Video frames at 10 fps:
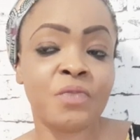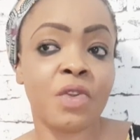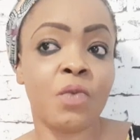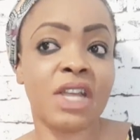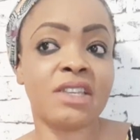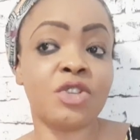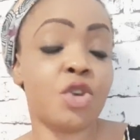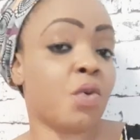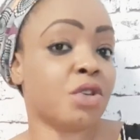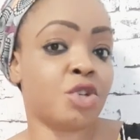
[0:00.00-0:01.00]
When I said, do
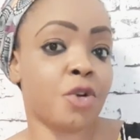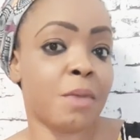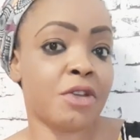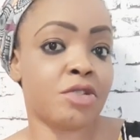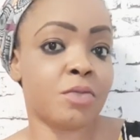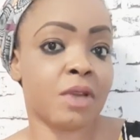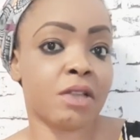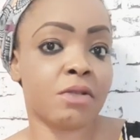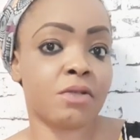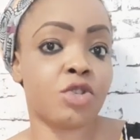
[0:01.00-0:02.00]
you want to show on my YouTube
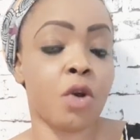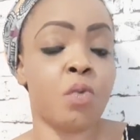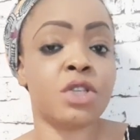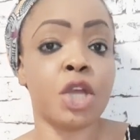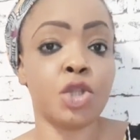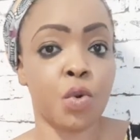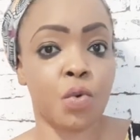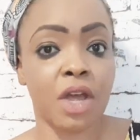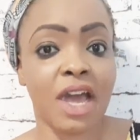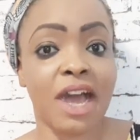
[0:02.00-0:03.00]
channel? Some will say
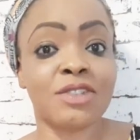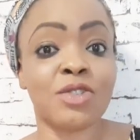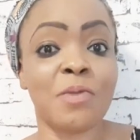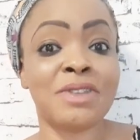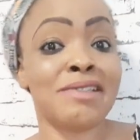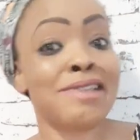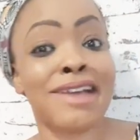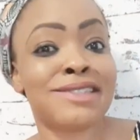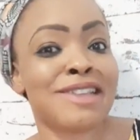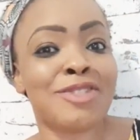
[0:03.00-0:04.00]
no. And some will say,
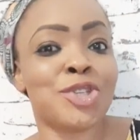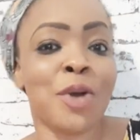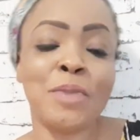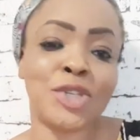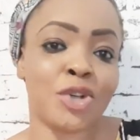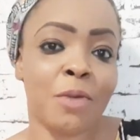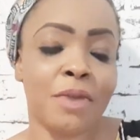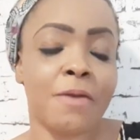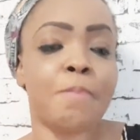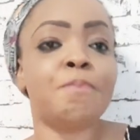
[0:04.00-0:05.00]
yes, now show
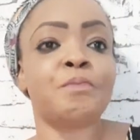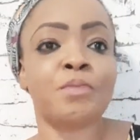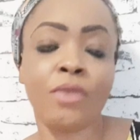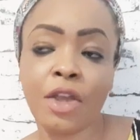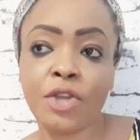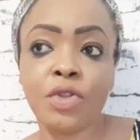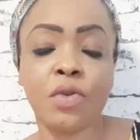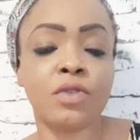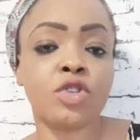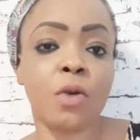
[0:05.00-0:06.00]
me. You
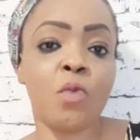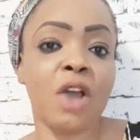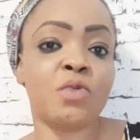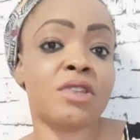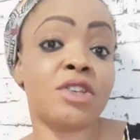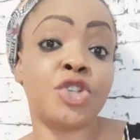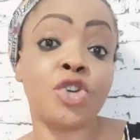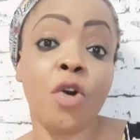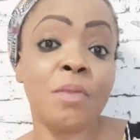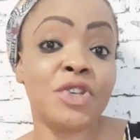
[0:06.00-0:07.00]
know, some white will say,
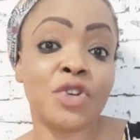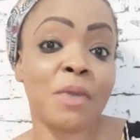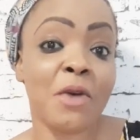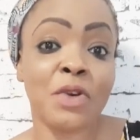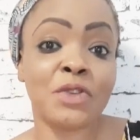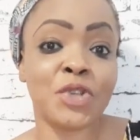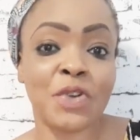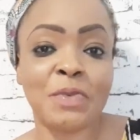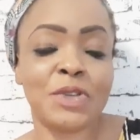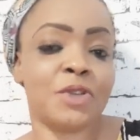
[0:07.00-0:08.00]
show me. I want to
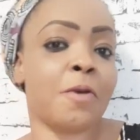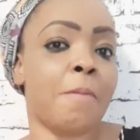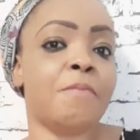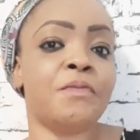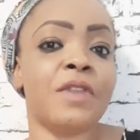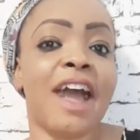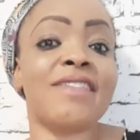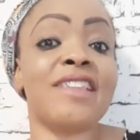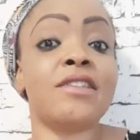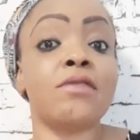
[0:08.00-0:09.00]
show. And
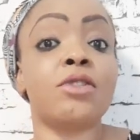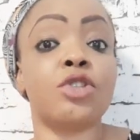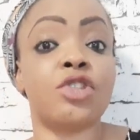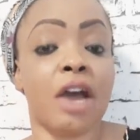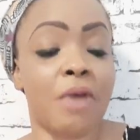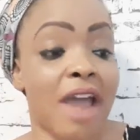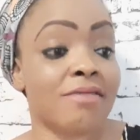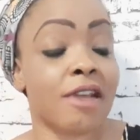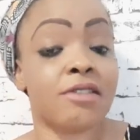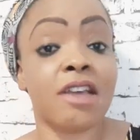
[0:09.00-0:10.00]
I take their
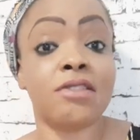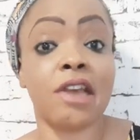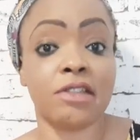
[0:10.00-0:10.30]
direction. I take